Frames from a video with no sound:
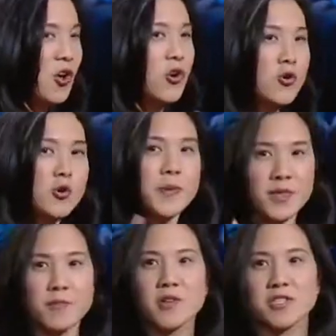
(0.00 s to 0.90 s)
who will be the
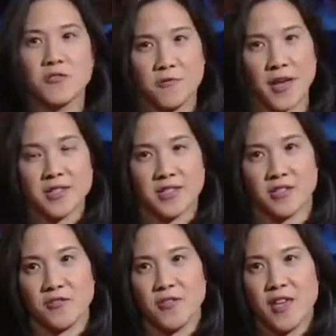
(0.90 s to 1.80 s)
most
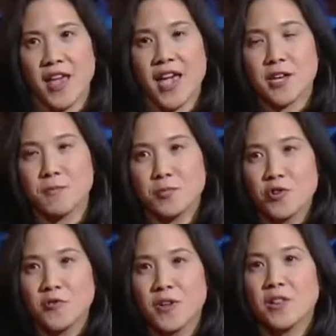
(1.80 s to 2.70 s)
effective at
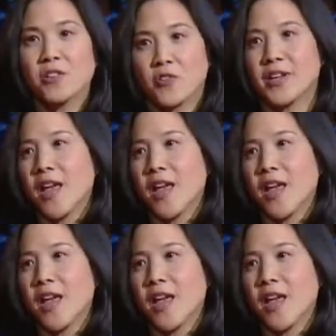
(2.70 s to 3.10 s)
improving learning